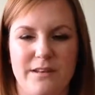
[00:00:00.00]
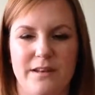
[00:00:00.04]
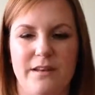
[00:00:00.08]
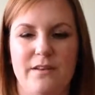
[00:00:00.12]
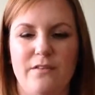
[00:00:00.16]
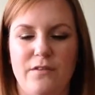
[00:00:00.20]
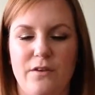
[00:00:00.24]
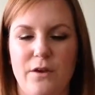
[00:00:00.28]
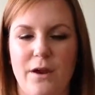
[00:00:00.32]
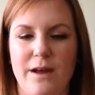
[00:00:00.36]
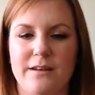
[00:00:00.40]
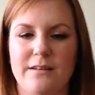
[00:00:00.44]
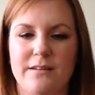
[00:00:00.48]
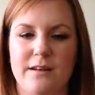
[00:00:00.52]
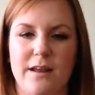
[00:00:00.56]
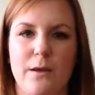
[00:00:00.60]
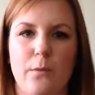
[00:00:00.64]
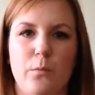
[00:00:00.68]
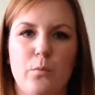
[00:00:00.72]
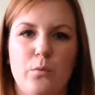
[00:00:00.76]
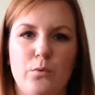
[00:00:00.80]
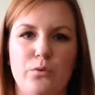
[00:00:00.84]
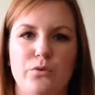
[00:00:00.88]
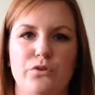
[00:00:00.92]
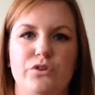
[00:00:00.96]
If you add
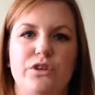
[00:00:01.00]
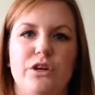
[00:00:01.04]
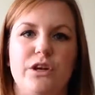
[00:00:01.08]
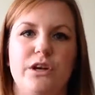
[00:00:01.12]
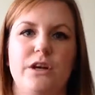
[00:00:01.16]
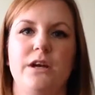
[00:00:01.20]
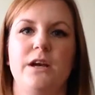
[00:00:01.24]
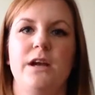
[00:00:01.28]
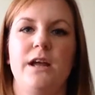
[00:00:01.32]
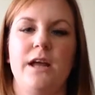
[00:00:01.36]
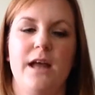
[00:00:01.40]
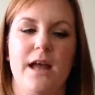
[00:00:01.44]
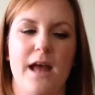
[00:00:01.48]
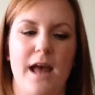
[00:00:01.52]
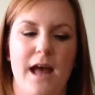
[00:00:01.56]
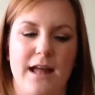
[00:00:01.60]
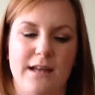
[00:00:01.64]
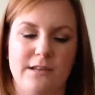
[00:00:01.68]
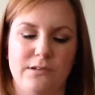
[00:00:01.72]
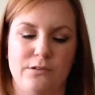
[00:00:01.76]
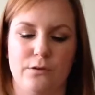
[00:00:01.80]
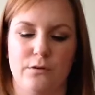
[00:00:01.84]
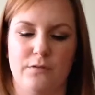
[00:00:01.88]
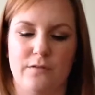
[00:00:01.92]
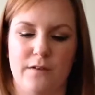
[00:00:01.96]
like water
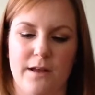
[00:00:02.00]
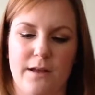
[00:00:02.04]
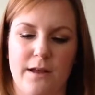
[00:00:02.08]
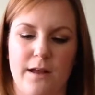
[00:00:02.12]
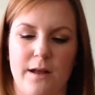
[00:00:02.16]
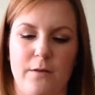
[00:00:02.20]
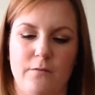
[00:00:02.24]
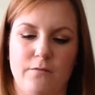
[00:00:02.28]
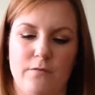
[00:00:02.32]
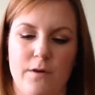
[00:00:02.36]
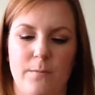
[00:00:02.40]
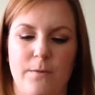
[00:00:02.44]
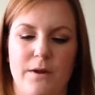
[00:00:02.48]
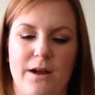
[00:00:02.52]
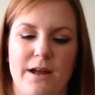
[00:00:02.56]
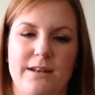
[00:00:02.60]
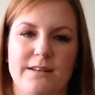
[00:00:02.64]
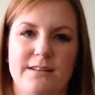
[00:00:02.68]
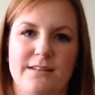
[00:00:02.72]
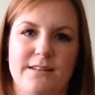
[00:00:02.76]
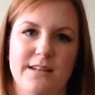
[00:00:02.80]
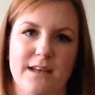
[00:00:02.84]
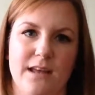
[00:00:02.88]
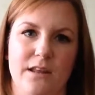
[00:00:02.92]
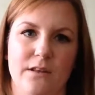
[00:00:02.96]
and sort of like rub your
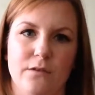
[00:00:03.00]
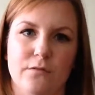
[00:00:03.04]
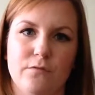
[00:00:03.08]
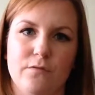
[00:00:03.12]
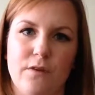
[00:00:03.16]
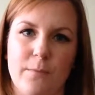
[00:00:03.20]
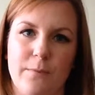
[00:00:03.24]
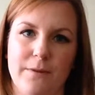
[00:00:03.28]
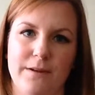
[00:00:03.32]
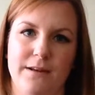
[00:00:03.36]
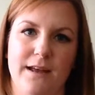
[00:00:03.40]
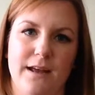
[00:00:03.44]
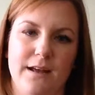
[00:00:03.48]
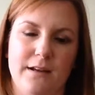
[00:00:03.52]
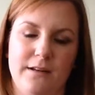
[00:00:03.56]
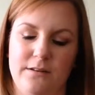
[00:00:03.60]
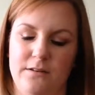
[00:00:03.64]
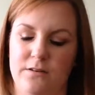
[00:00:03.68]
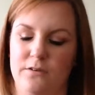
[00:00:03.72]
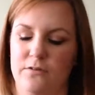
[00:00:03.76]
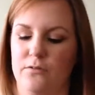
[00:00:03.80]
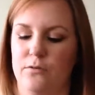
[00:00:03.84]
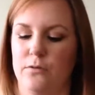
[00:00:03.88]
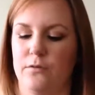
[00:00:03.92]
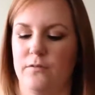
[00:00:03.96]
hands together and rub it
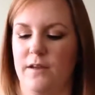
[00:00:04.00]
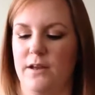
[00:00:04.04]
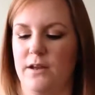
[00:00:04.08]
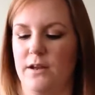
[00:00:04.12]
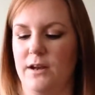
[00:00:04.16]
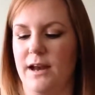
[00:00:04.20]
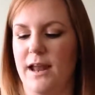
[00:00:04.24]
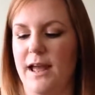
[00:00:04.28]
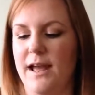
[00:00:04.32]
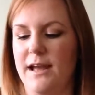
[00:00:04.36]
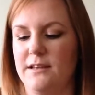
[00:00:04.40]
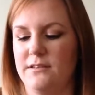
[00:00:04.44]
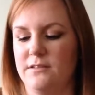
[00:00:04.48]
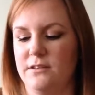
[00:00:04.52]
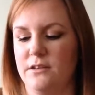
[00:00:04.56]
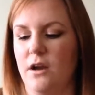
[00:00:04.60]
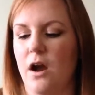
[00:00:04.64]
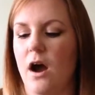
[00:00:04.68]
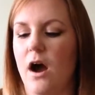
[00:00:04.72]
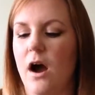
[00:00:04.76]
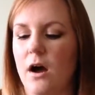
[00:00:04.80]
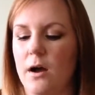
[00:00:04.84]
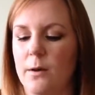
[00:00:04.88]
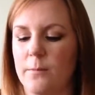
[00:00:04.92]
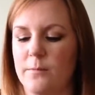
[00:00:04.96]
down sort of like your legs and
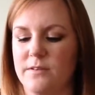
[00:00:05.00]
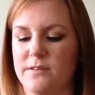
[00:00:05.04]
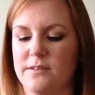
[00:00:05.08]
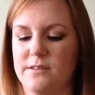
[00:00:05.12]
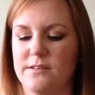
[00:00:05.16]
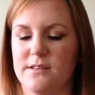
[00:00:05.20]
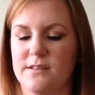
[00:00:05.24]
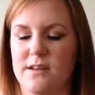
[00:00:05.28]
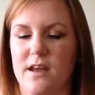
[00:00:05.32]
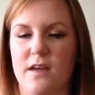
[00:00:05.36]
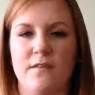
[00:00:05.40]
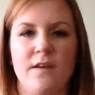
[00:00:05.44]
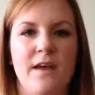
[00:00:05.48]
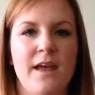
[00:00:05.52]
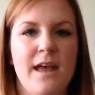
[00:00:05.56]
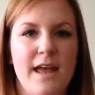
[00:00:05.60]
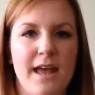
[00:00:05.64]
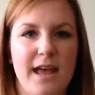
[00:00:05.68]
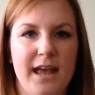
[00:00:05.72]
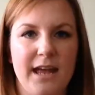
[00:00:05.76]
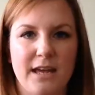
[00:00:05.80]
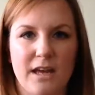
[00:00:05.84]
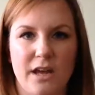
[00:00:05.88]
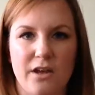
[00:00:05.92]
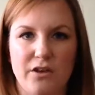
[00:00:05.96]
your arms and stuff,
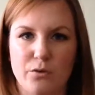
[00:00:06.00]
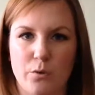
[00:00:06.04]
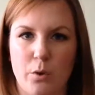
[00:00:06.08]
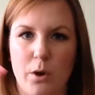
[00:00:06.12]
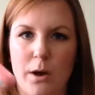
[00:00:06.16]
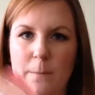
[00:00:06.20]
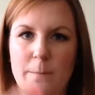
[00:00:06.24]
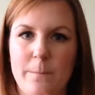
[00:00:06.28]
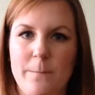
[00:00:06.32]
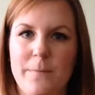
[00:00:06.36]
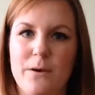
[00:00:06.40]
it goes quite